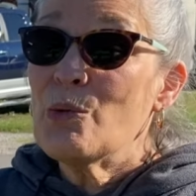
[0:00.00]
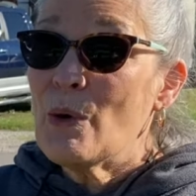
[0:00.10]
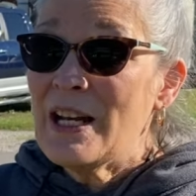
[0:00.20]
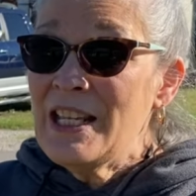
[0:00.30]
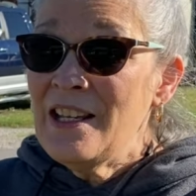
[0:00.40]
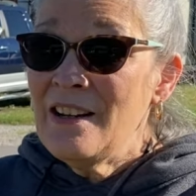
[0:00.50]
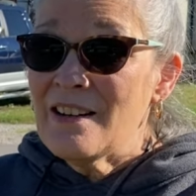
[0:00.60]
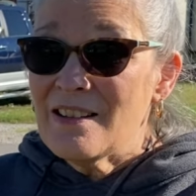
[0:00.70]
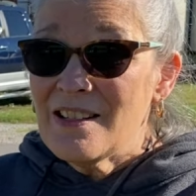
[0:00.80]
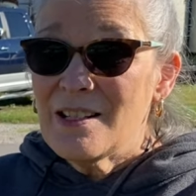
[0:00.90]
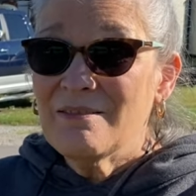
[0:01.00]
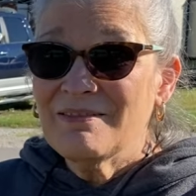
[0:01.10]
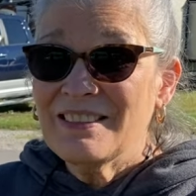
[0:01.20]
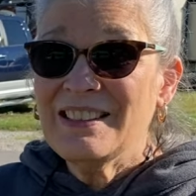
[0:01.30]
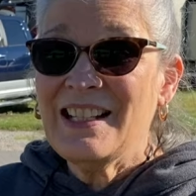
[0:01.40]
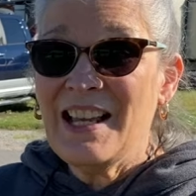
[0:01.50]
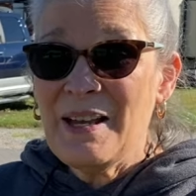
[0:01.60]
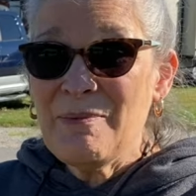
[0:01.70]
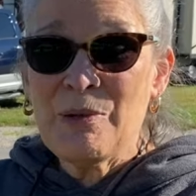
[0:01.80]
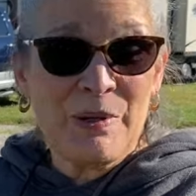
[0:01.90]
20 years.
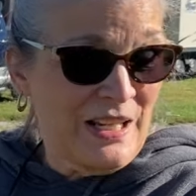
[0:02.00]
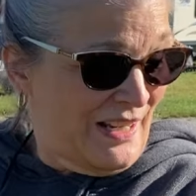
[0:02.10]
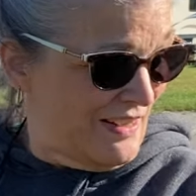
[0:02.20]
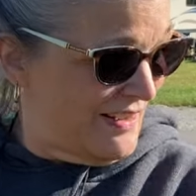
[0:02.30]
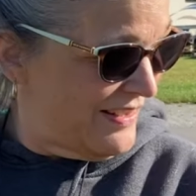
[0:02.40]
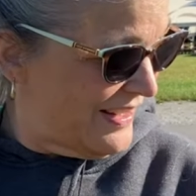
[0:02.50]
Wow. Yep, 20 years.